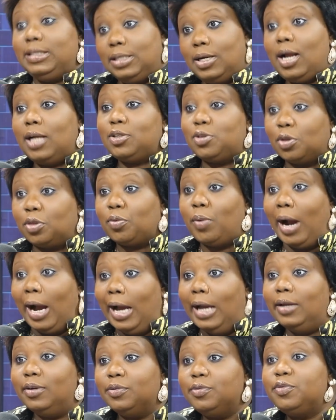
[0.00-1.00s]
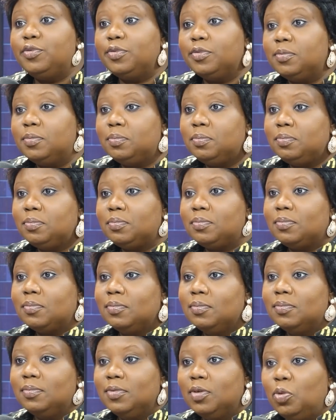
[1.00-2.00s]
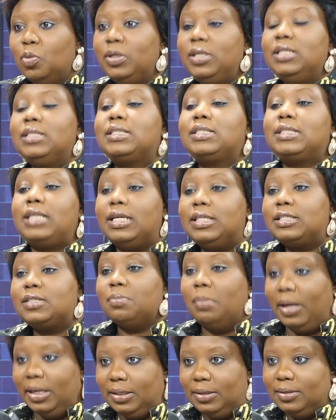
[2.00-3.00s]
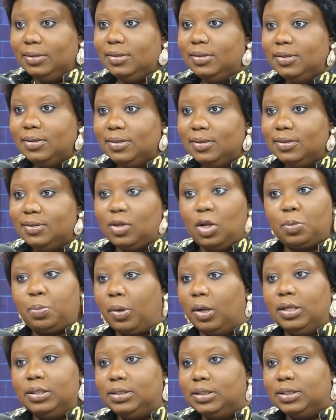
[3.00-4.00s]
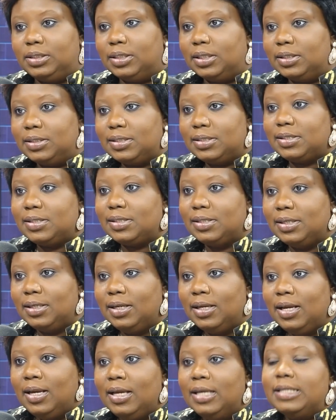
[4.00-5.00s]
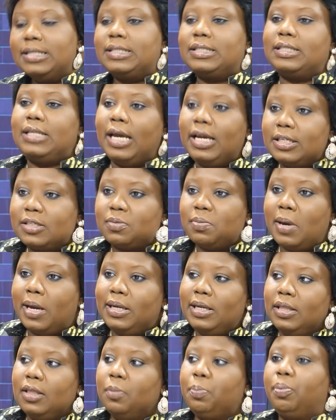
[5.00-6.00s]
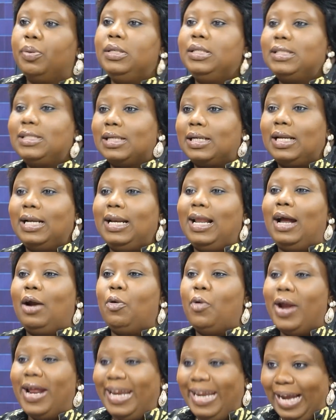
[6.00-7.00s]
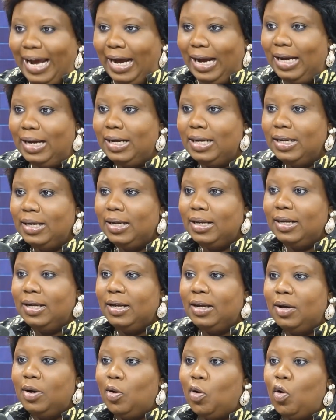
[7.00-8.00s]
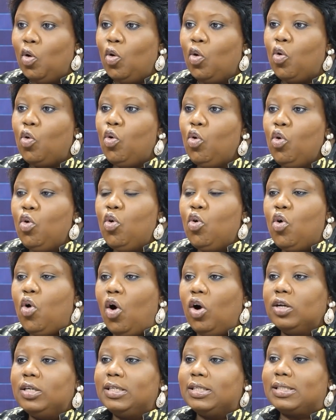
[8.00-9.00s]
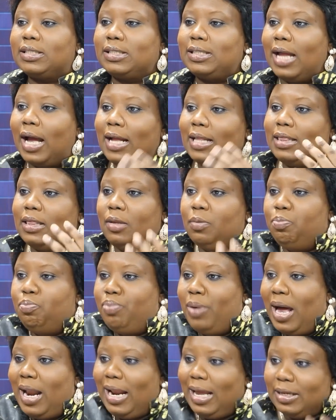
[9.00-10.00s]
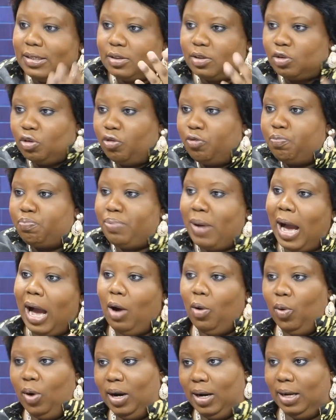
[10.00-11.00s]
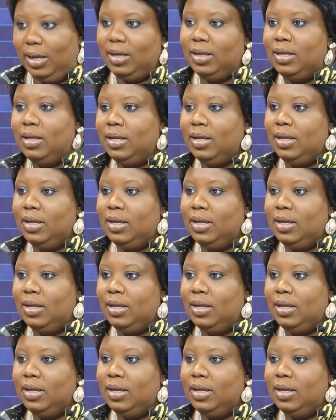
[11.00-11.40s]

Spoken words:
Nigeria to thrive, we need statesmen, not politicians. Statesmen in the political arena who understand the balance of power